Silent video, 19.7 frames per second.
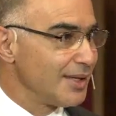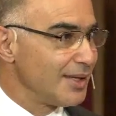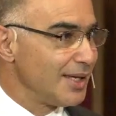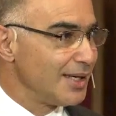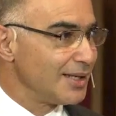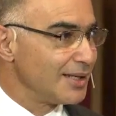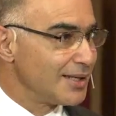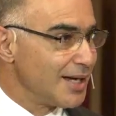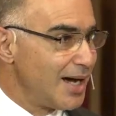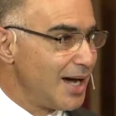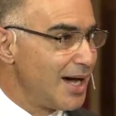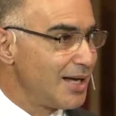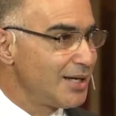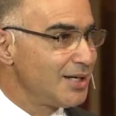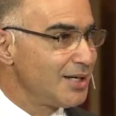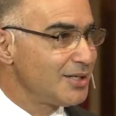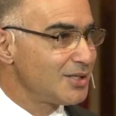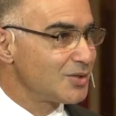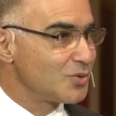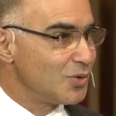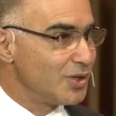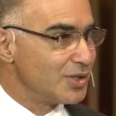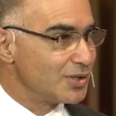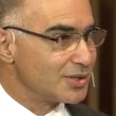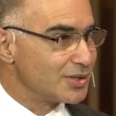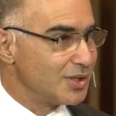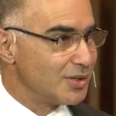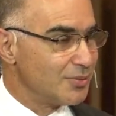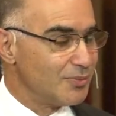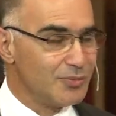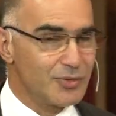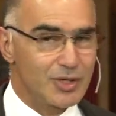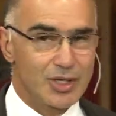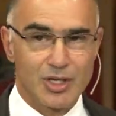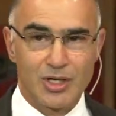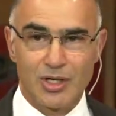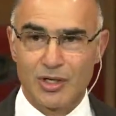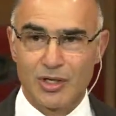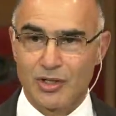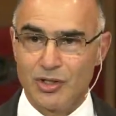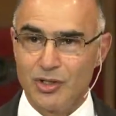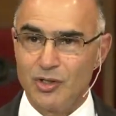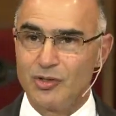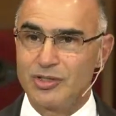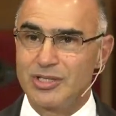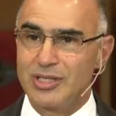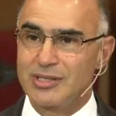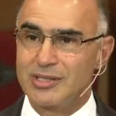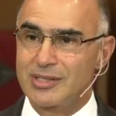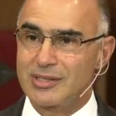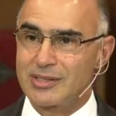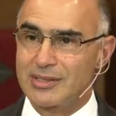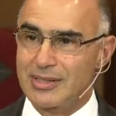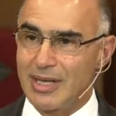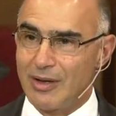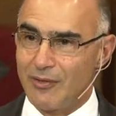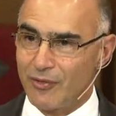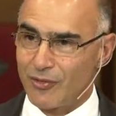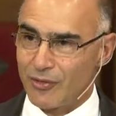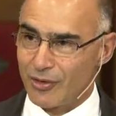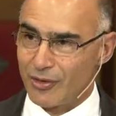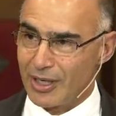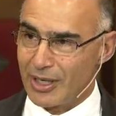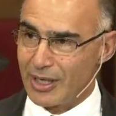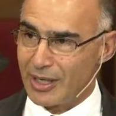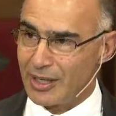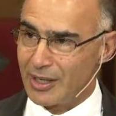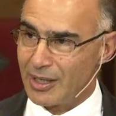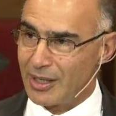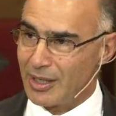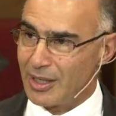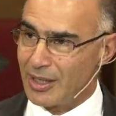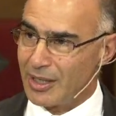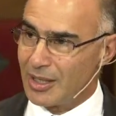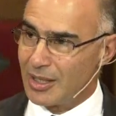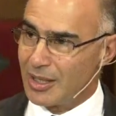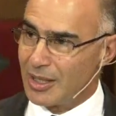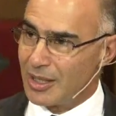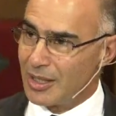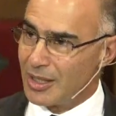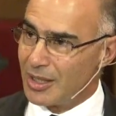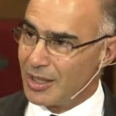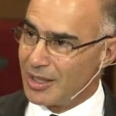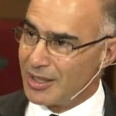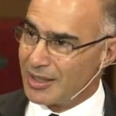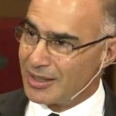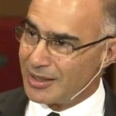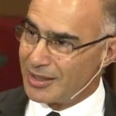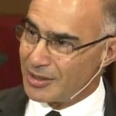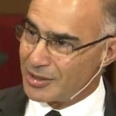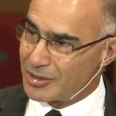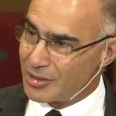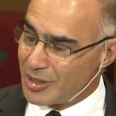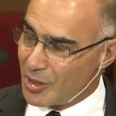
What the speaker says: And God, in his wisdom, uses suffering so